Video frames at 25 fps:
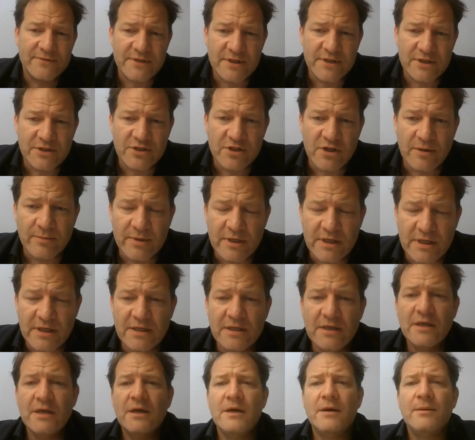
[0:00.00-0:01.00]
in Germany
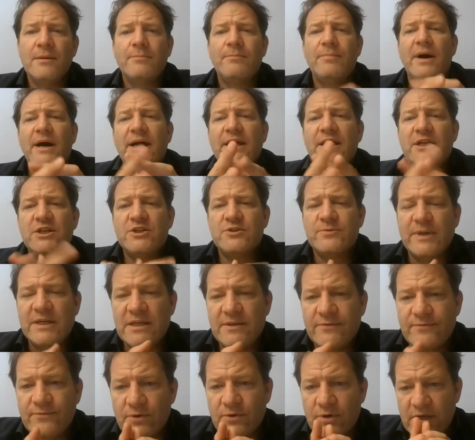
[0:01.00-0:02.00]
by
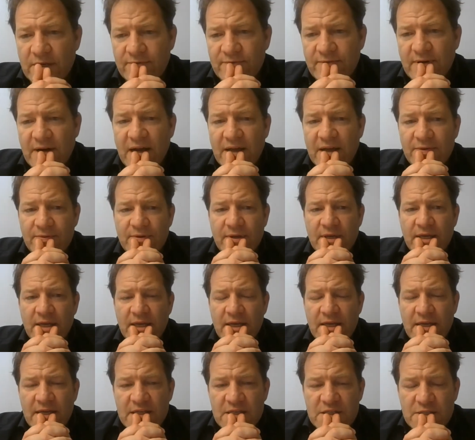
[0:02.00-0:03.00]
2045,
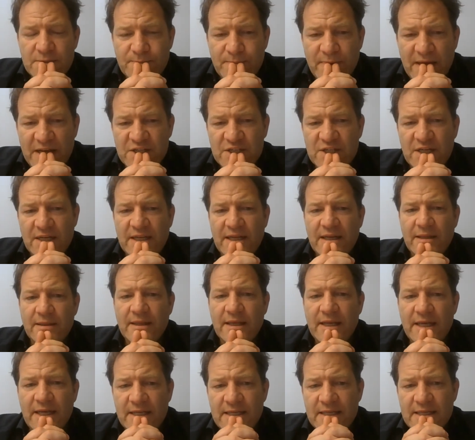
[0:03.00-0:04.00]
especially in
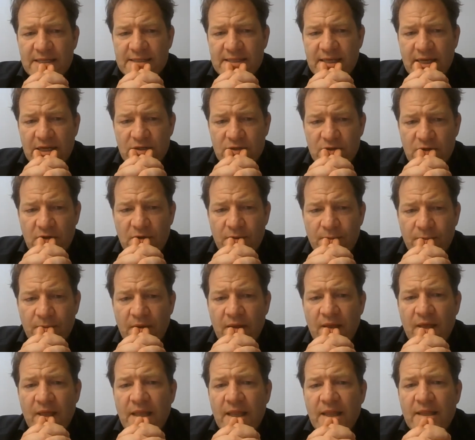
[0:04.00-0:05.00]
the heating sector.
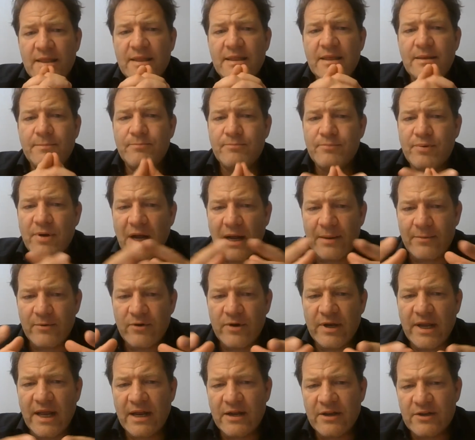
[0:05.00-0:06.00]
The
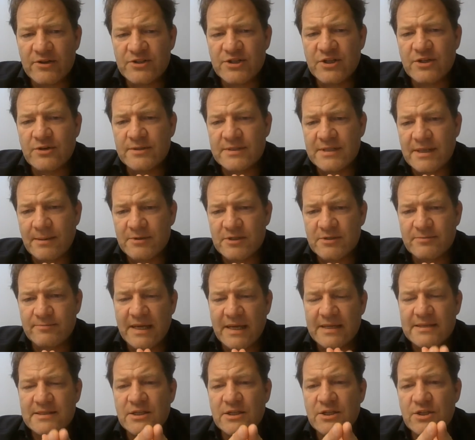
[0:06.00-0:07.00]
primary energy consumption
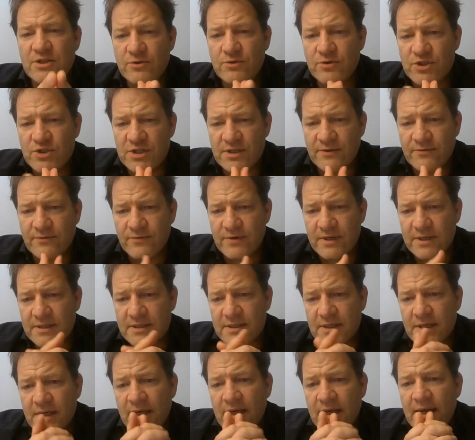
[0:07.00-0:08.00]
makes a huge
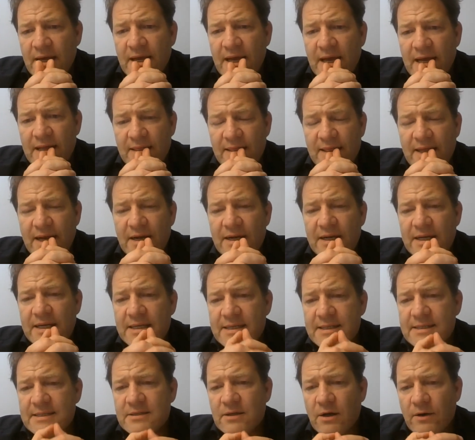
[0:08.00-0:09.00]
difference, and there
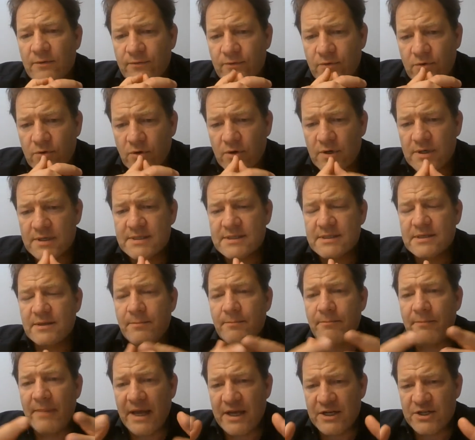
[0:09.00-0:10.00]
is, of course,
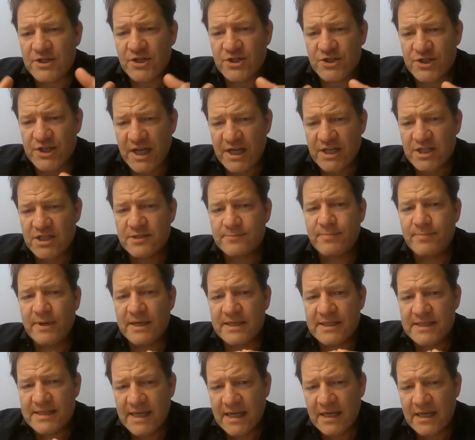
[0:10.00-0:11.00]
major changes,
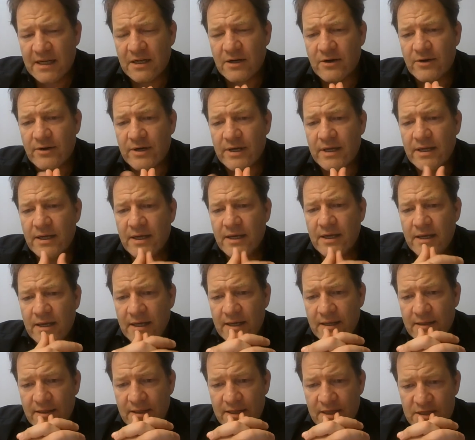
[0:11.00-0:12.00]
particularly
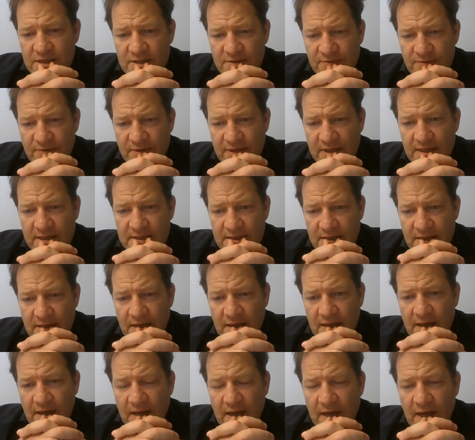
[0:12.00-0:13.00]
in this field
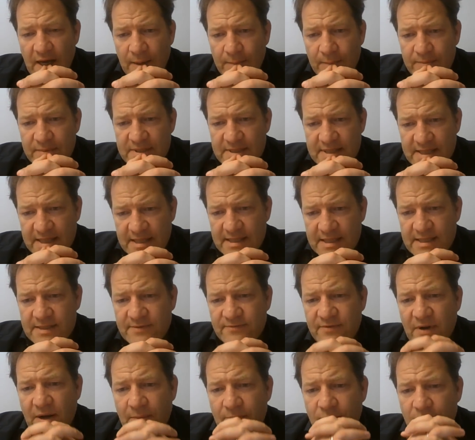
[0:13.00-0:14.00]
since
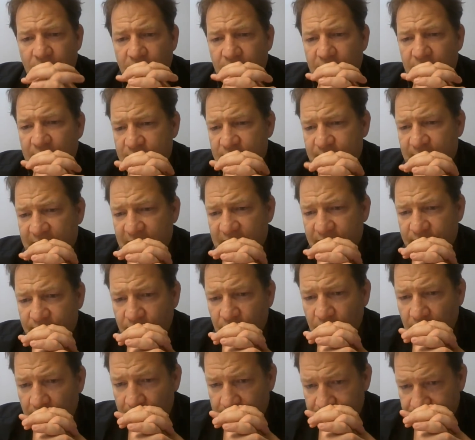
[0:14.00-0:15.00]
February
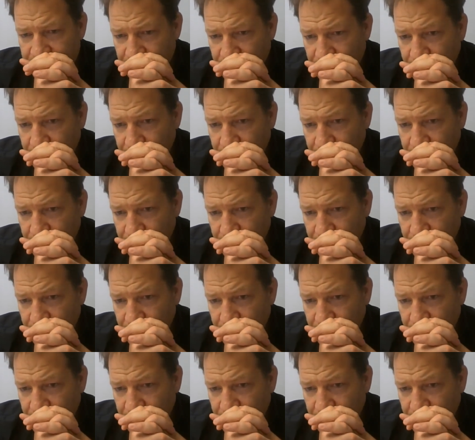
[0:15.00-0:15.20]
24,